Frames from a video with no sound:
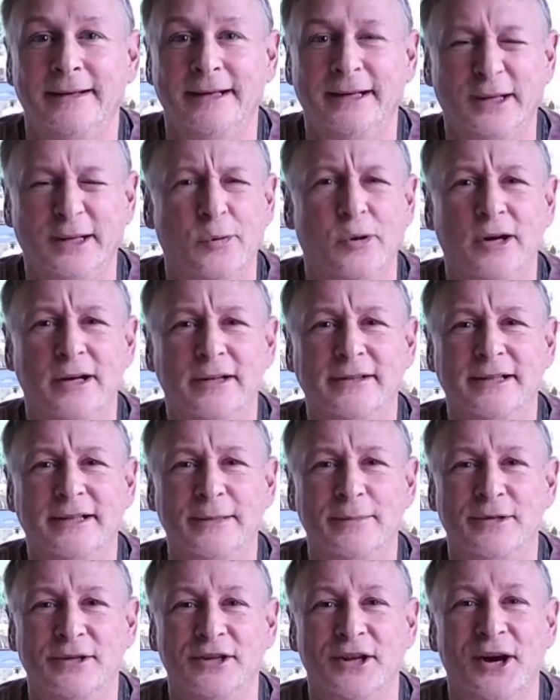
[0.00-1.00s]
in quite
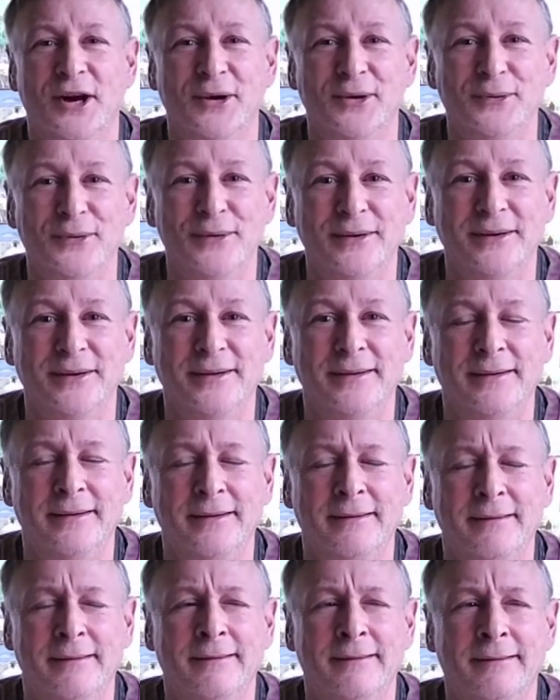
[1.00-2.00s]
deep snow.
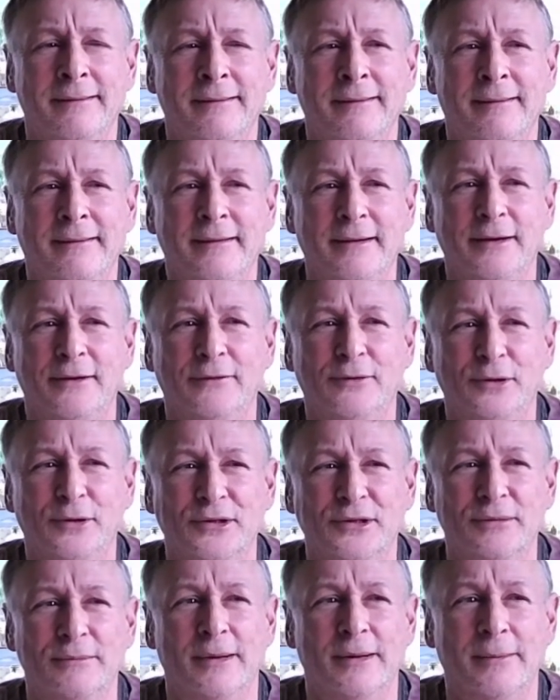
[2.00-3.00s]
I've
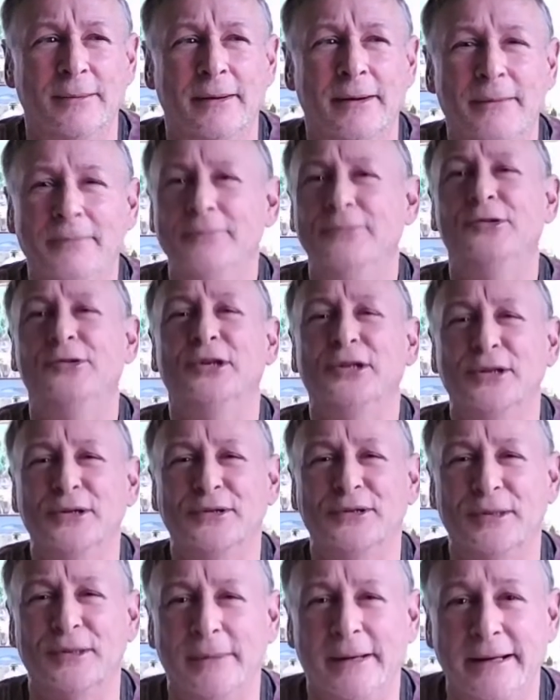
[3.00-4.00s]
looked at my mum. She's
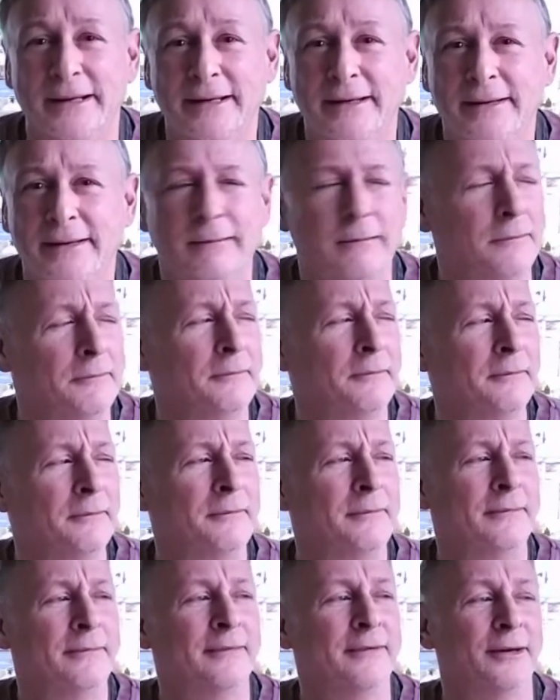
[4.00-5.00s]
looked at me.
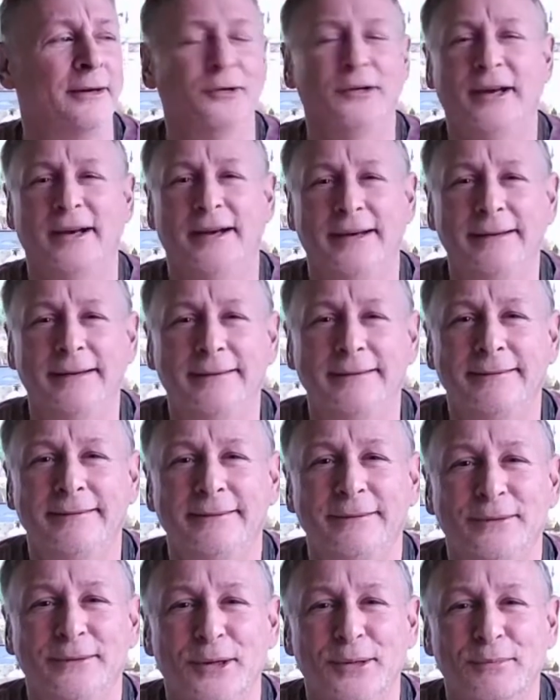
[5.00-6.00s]
Okay,
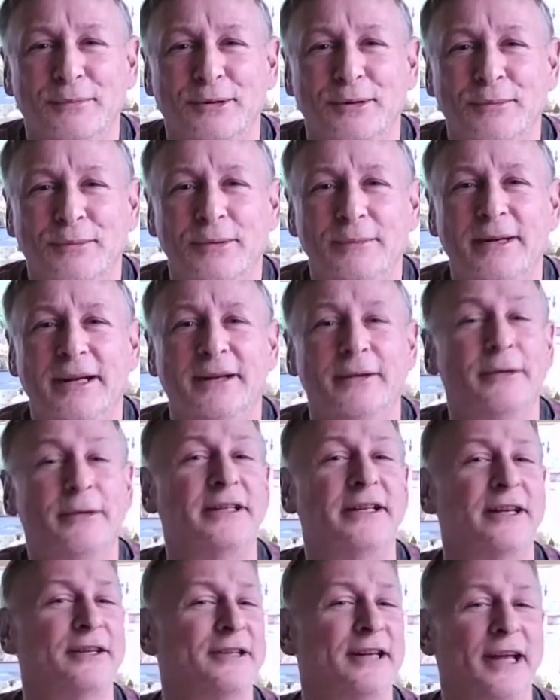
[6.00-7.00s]
no problem. And then he
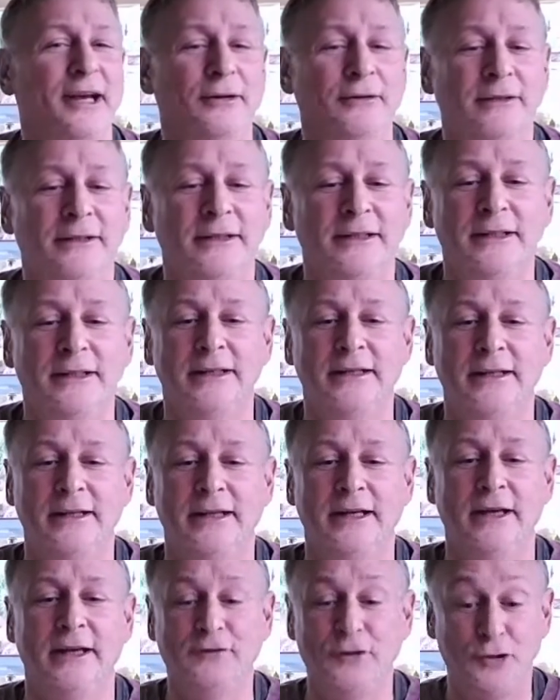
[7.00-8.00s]
says, now,
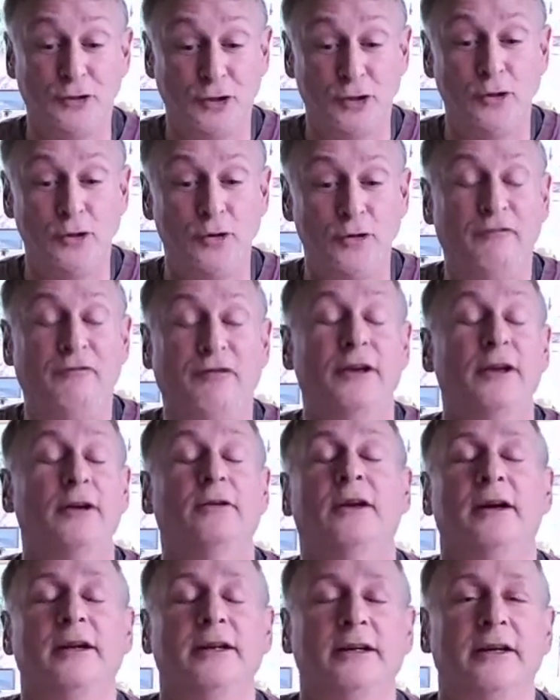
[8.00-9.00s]
if you do
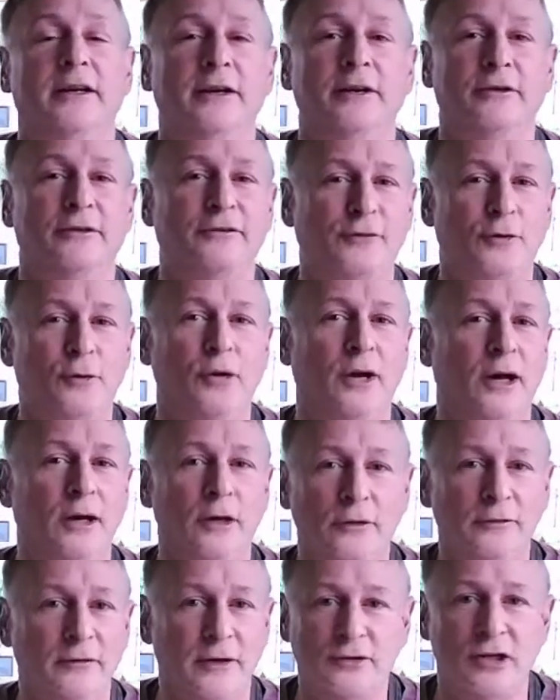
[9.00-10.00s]
feel like you're going to fall
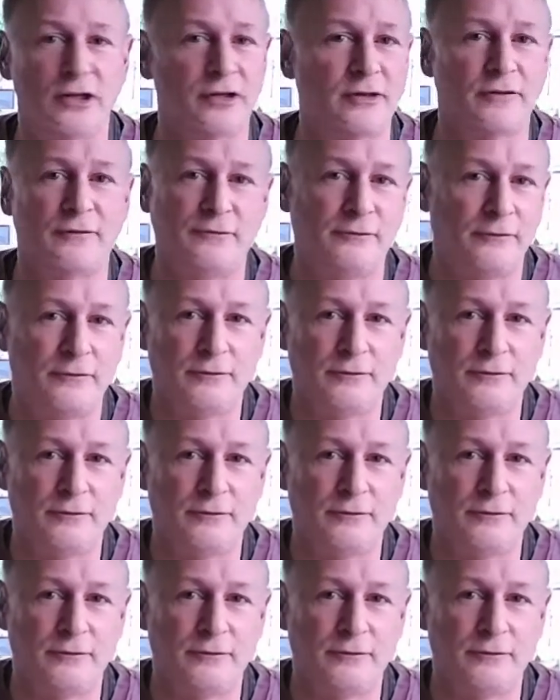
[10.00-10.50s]
over, just